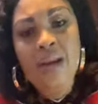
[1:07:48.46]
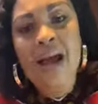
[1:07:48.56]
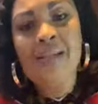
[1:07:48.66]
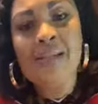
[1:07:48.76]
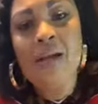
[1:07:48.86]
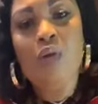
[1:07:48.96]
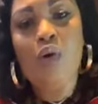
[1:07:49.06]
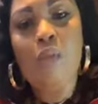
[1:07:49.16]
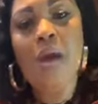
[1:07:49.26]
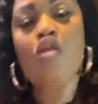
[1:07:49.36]
That's still
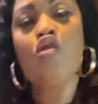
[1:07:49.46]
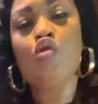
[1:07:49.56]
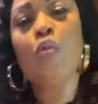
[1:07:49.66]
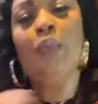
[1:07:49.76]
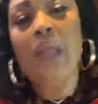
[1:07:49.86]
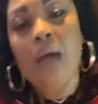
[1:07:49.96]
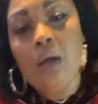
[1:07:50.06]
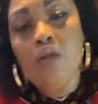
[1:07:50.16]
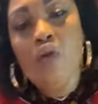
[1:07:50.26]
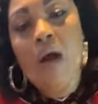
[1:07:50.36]
gonna make your soup
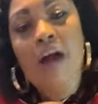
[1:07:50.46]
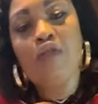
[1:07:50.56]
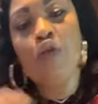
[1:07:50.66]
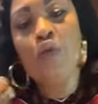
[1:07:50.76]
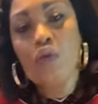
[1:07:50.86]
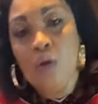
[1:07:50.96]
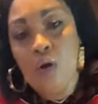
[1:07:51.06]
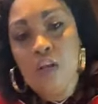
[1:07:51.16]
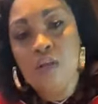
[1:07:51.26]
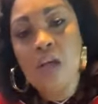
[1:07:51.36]
thick. You don't have to use
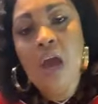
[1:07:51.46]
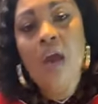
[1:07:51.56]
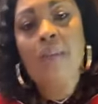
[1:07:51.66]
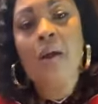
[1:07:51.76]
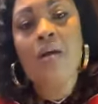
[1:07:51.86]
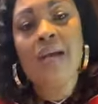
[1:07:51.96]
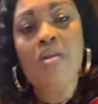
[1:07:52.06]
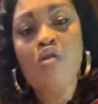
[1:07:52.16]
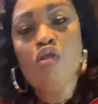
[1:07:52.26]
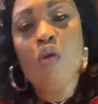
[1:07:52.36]
onions, because
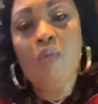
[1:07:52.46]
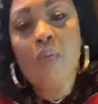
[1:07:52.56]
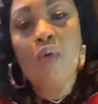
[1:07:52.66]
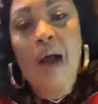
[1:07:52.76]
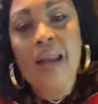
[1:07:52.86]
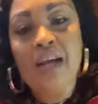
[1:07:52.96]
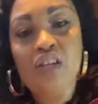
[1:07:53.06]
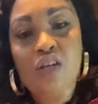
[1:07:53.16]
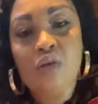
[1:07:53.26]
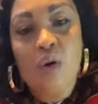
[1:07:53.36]
I know some people are
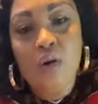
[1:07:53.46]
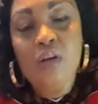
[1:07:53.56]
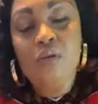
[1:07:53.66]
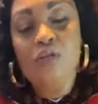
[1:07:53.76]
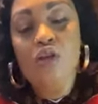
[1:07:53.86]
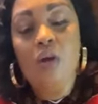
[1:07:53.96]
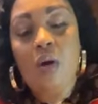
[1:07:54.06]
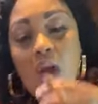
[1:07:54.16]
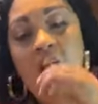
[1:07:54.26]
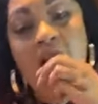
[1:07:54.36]
allergic to onions, you
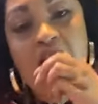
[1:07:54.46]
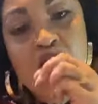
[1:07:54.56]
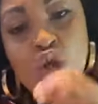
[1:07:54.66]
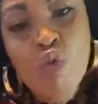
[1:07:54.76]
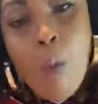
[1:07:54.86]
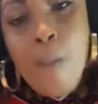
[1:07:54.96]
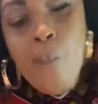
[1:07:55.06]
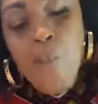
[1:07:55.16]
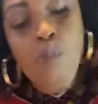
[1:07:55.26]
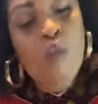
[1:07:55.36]
know.
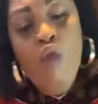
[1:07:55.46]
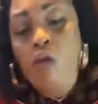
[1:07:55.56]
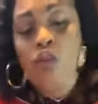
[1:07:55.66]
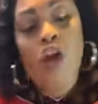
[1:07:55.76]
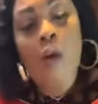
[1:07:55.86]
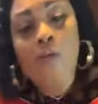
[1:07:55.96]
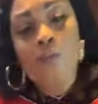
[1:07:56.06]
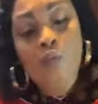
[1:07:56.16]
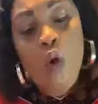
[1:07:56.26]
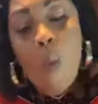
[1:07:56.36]
So
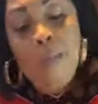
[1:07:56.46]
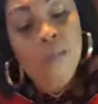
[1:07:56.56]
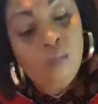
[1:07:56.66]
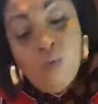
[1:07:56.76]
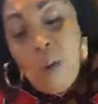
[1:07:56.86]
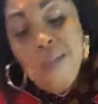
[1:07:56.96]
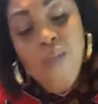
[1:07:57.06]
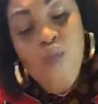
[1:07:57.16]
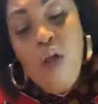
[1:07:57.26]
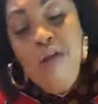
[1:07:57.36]
mm,
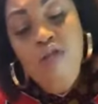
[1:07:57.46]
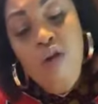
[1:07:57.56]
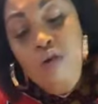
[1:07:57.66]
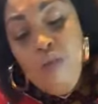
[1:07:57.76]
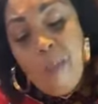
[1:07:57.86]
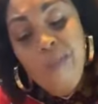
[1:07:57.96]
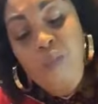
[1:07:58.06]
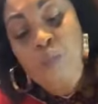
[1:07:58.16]
it's so good.